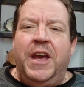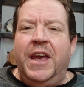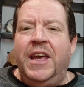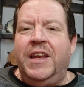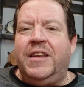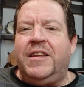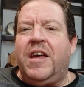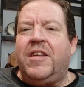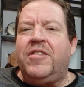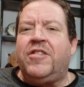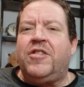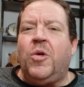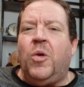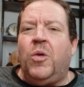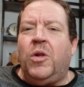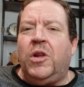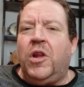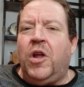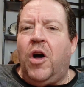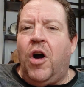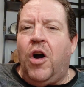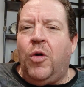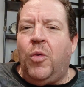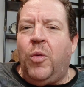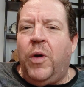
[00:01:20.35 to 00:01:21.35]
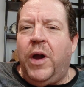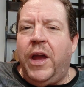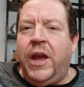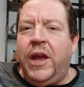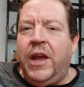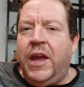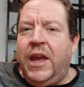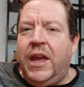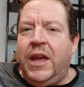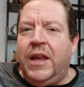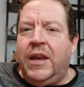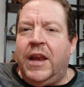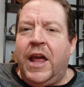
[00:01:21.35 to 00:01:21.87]
It does go a long way
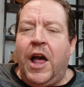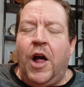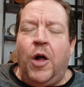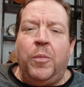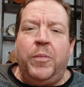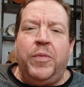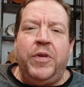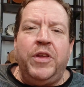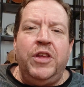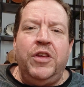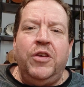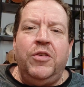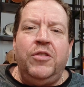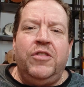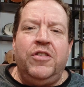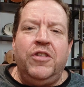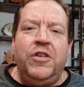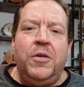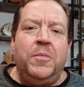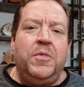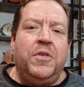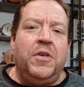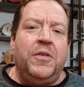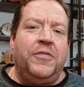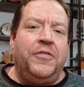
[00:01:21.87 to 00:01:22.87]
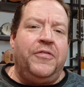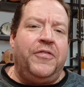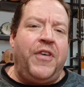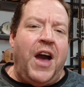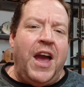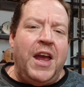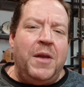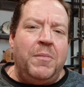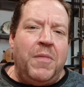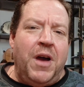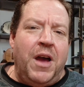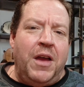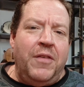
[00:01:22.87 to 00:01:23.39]
in helping YouTube to
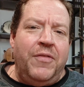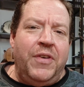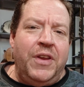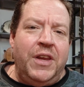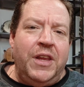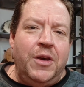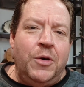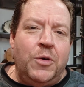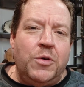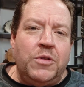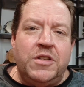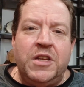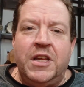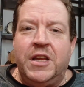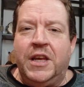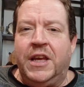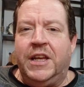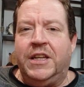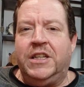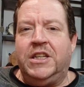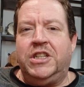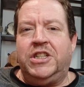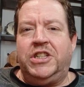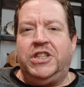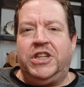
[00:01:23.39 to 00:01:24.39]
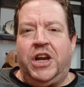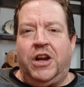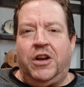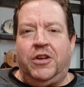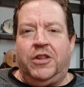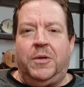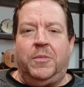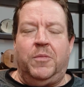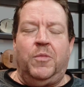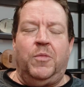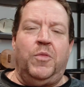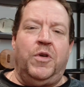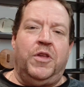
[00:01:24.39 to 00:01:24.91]
find my videos and to share
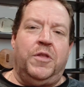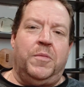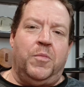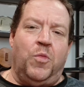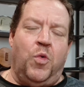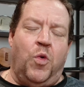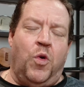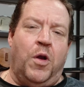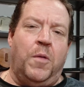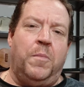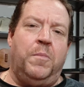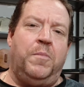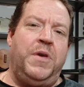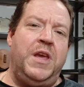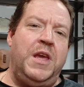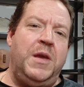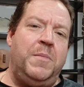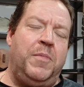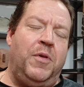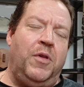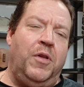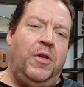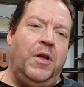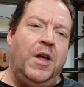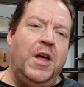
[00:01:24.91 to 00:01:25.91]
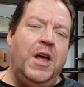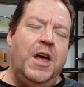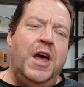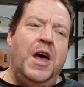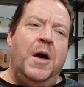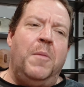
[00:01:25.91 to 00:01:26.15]
them with more people.